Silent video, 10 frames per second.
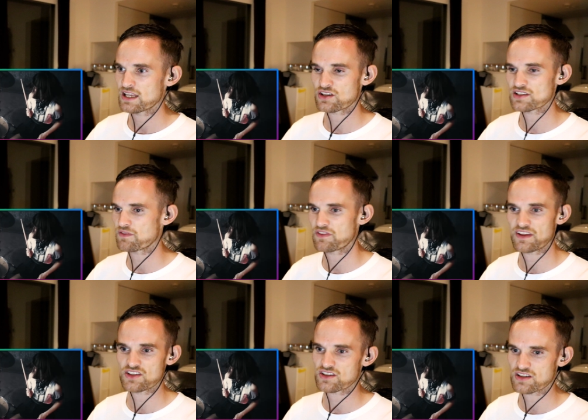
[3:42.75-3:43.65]
it's because
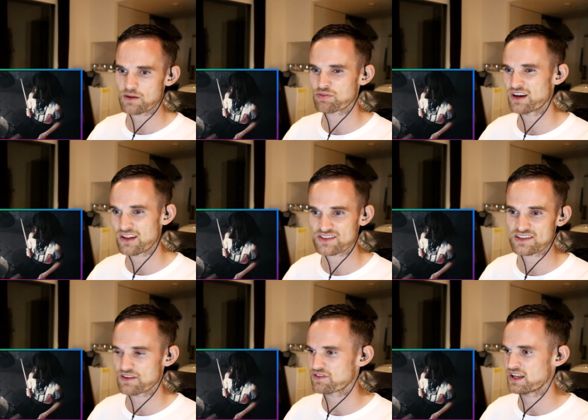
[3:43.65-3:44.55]
everything's just like
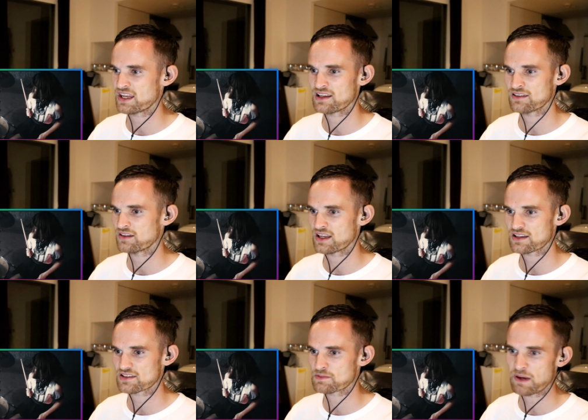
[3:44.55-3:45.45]
pronounced differently and
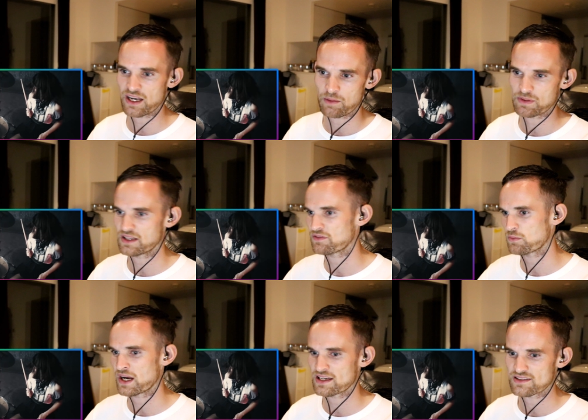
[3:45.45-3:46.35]
like sped up in
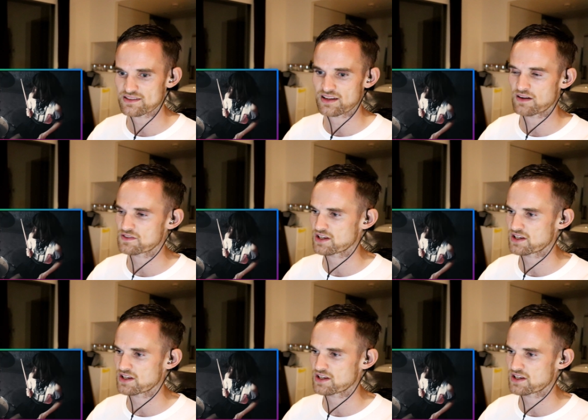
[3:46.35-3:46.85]
different ways and stuff.